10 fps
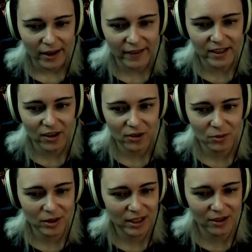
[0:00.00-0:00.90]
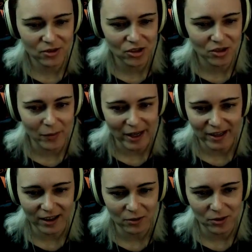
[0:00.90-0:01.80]
the other one that I was just
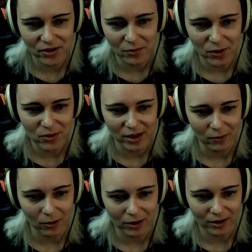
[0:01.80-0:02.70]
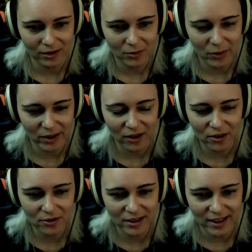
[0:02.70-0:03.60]
debating on was the music one. But
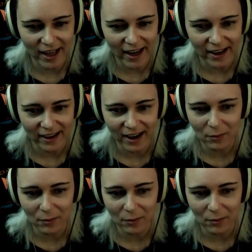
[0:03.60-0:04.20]
other than that,